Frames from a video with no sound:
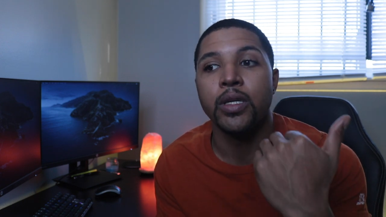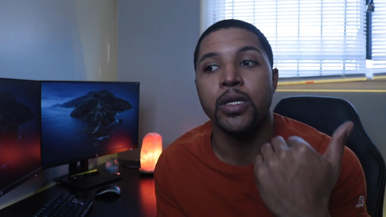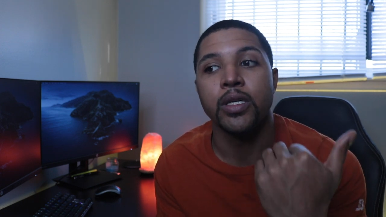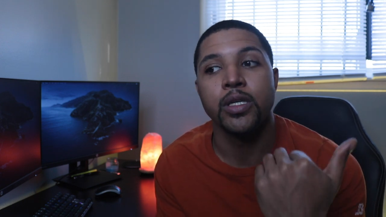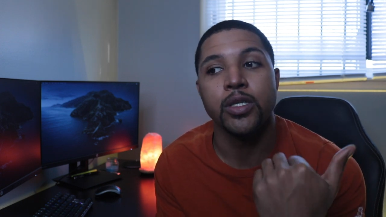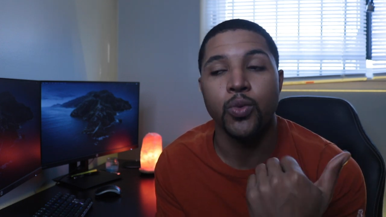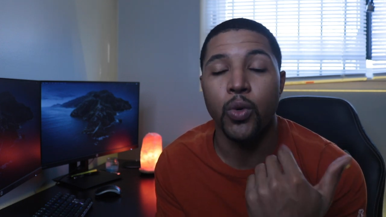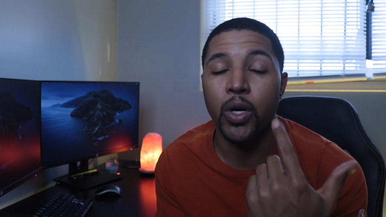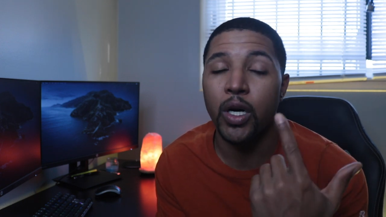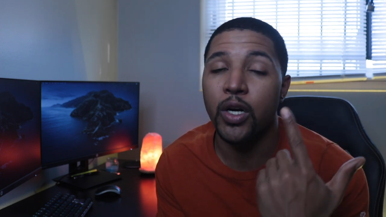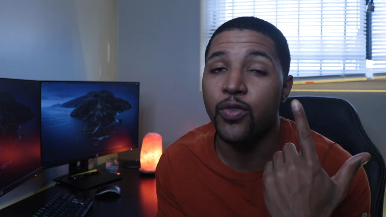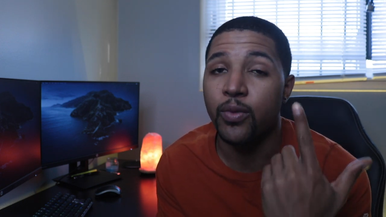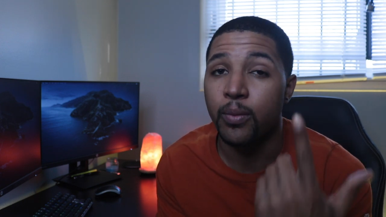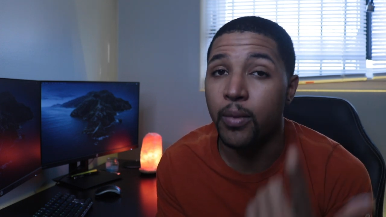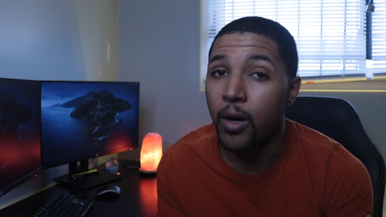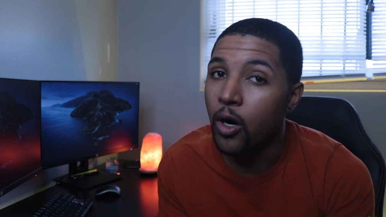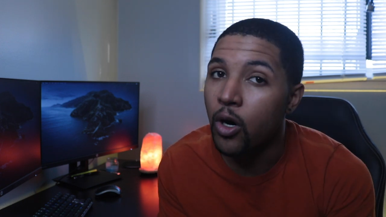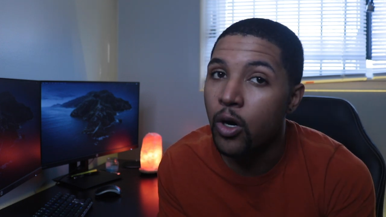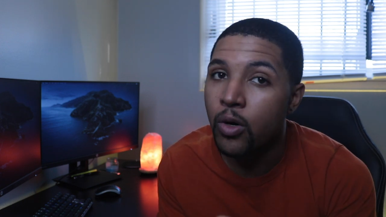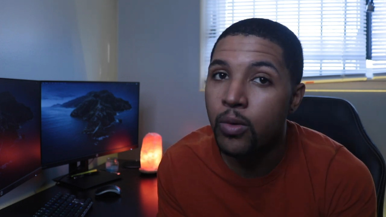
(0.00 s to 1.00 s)
Is working from
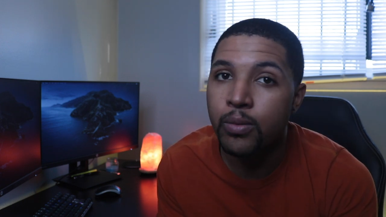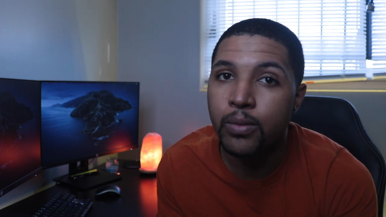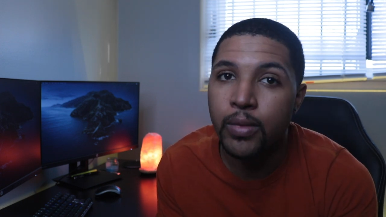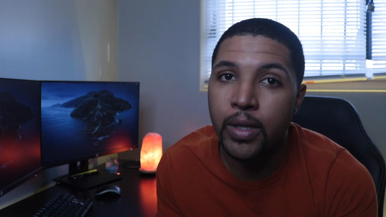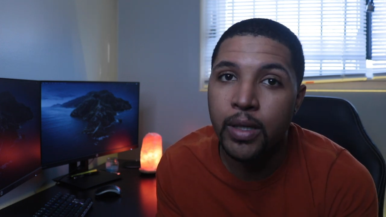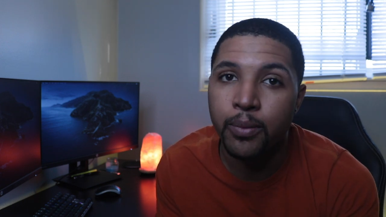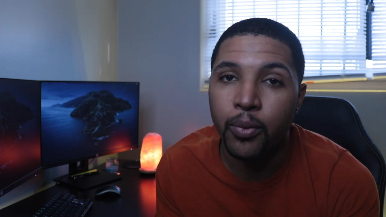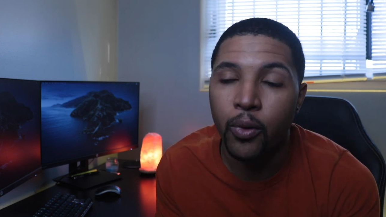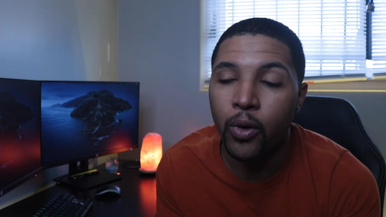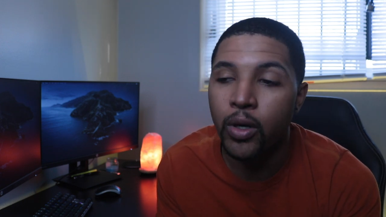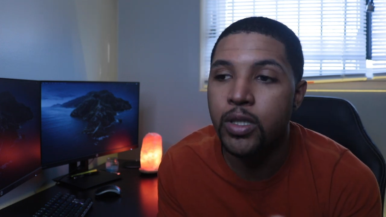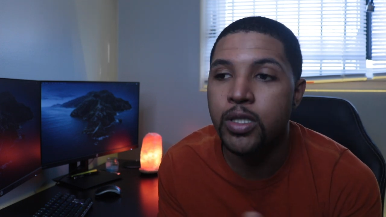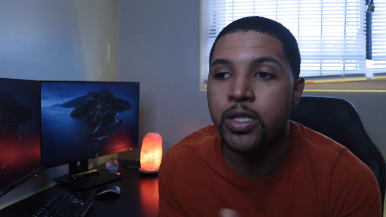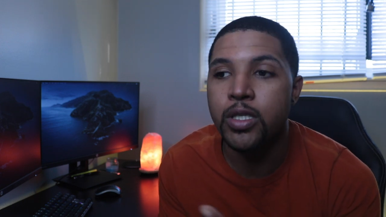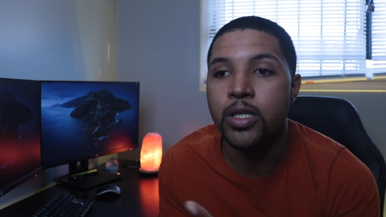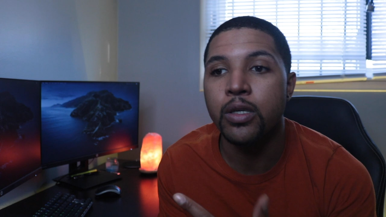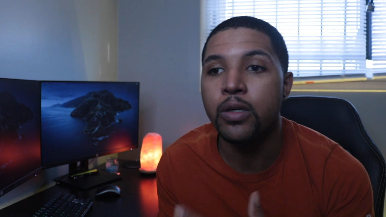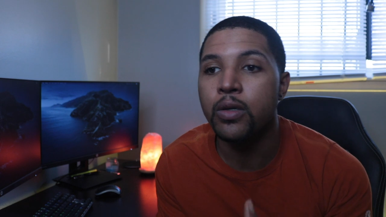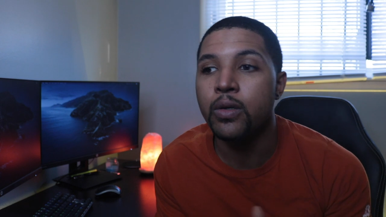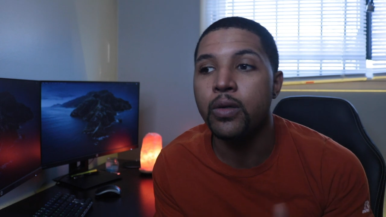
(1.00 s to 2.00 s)
home important
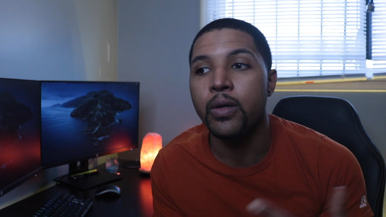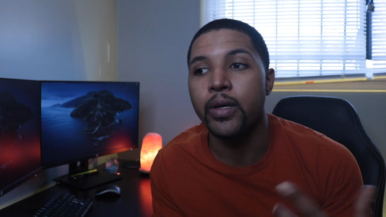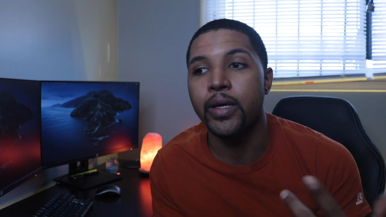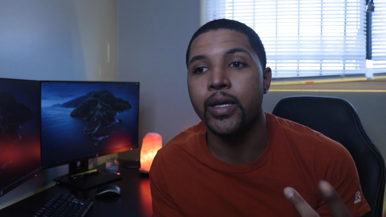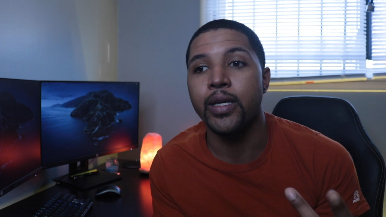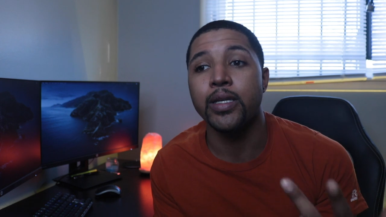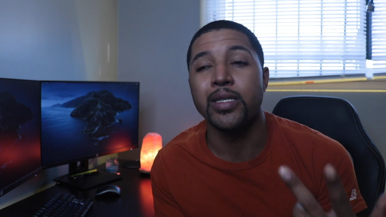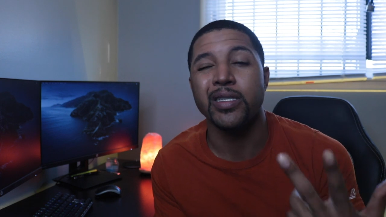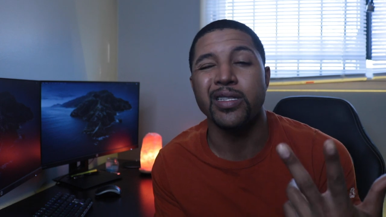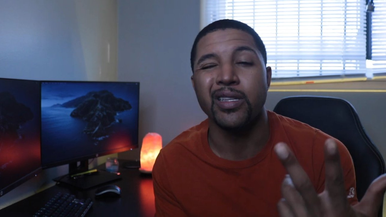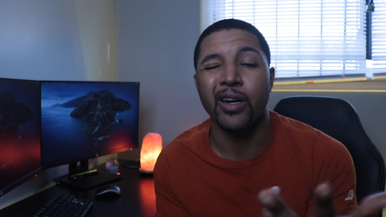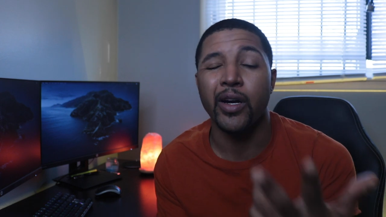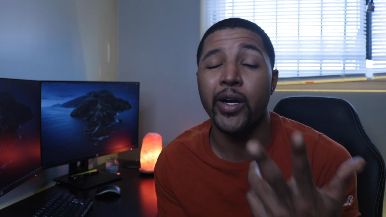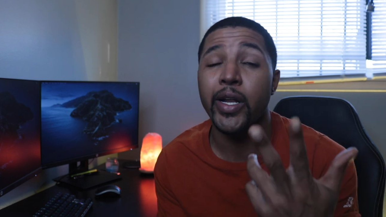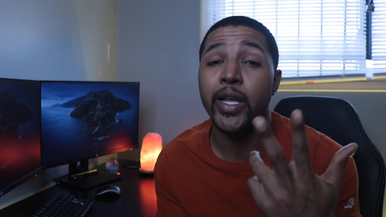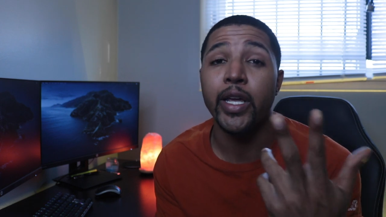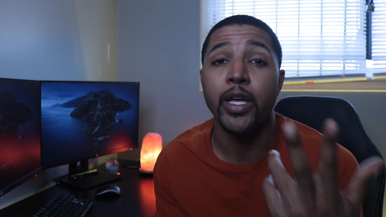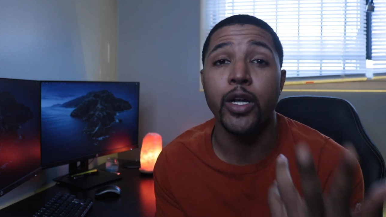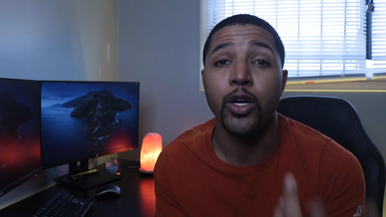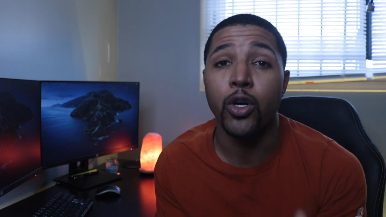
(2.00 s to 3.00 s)
to you? Is
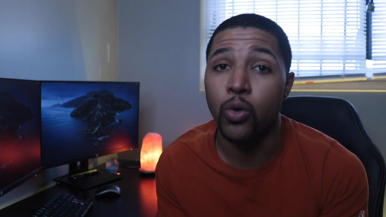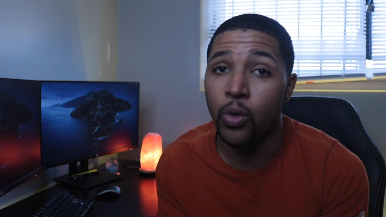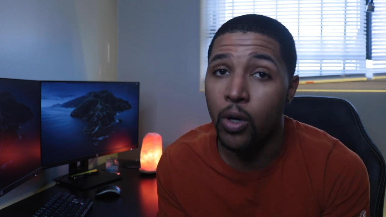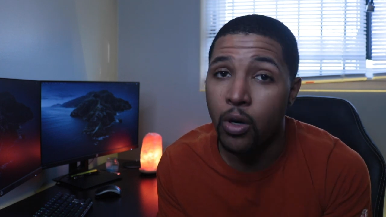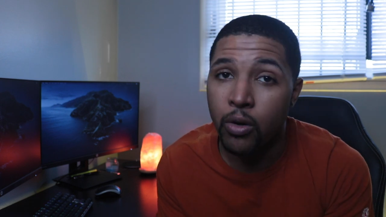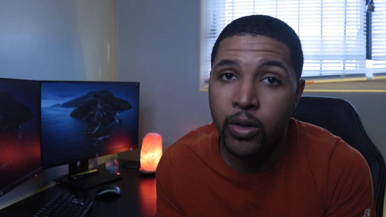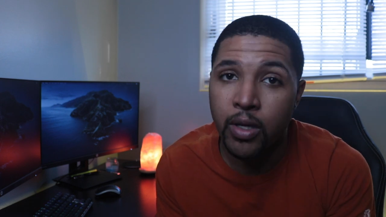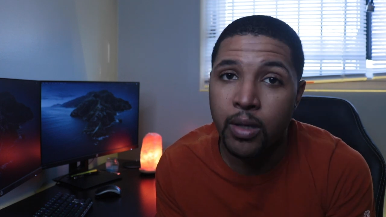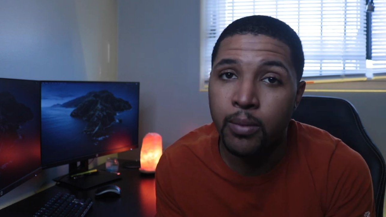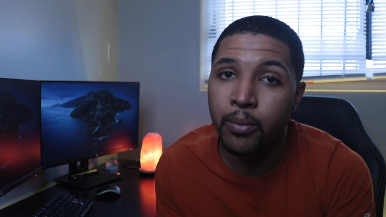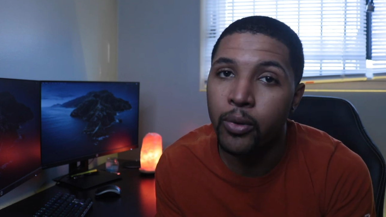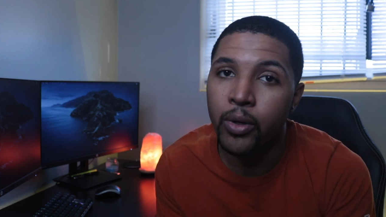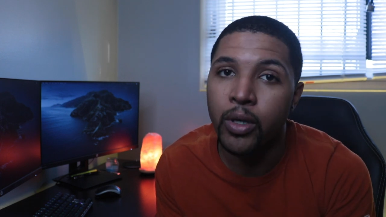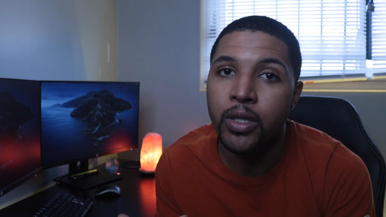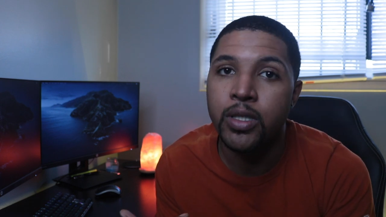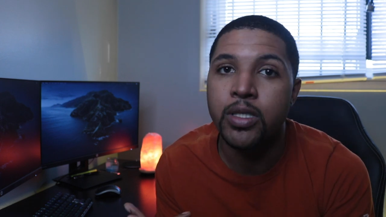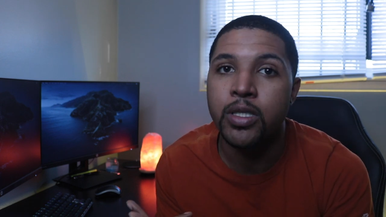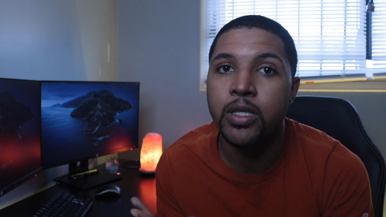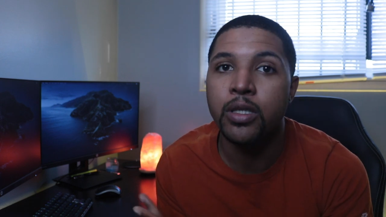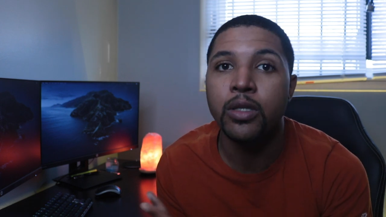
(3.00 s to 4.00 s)
learning and growth
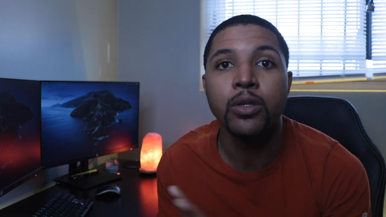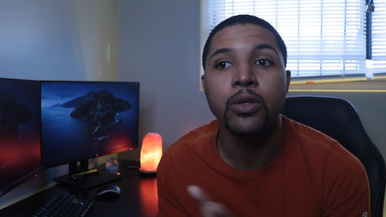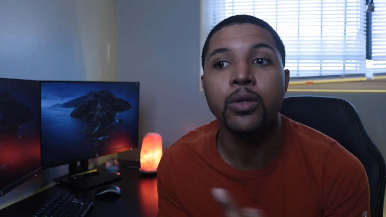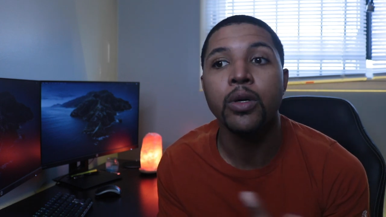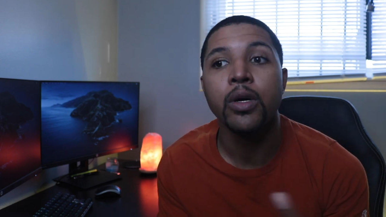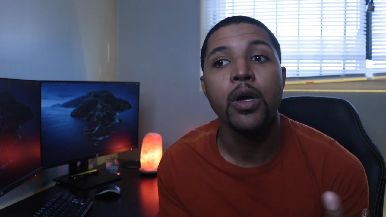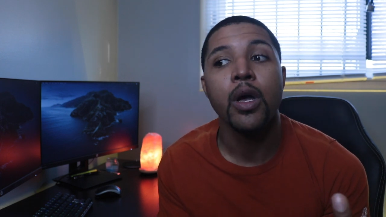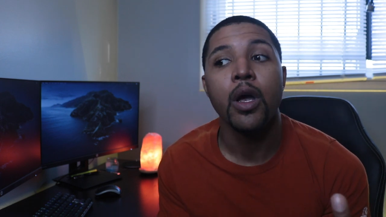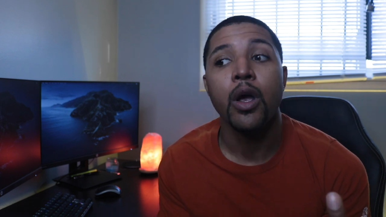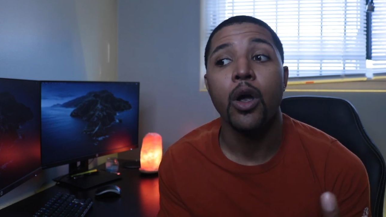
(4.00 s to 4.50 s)
important to you?